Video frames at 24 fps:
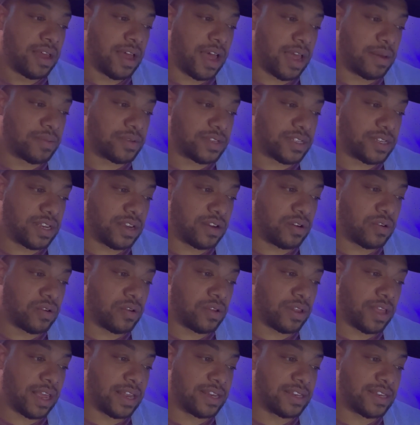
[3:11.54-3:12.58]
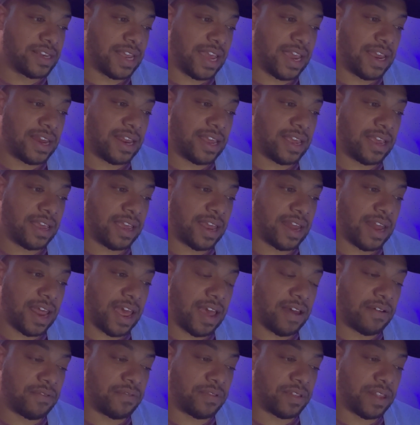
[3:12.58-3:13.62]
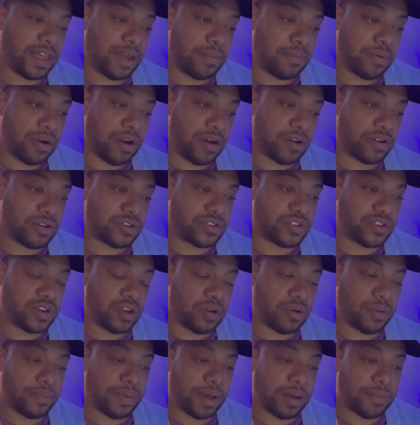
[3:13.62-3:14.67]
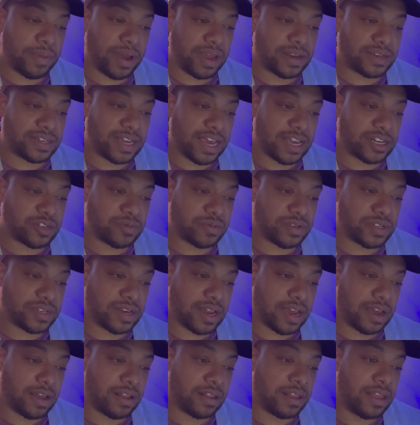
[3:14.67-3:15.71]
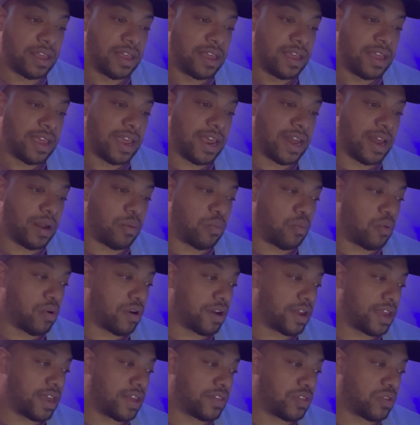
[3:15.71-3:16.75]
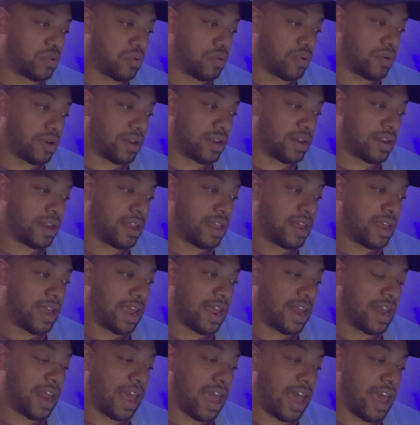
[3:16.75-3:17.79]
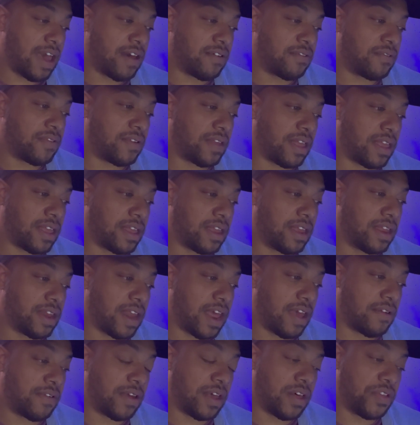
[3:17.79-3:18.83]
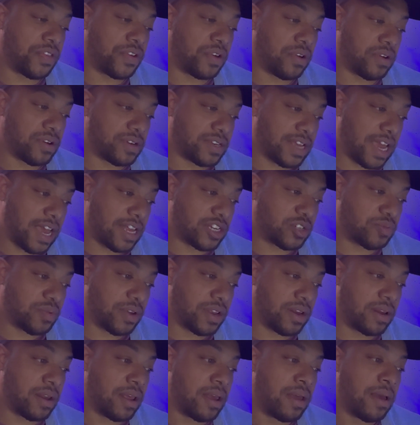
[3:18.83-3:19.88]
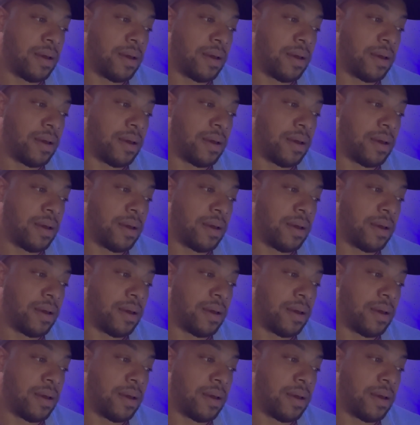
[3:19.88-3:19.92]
I'm single and dating and have let partners know about my attachment style, and I'm working through it and have healthier attachment,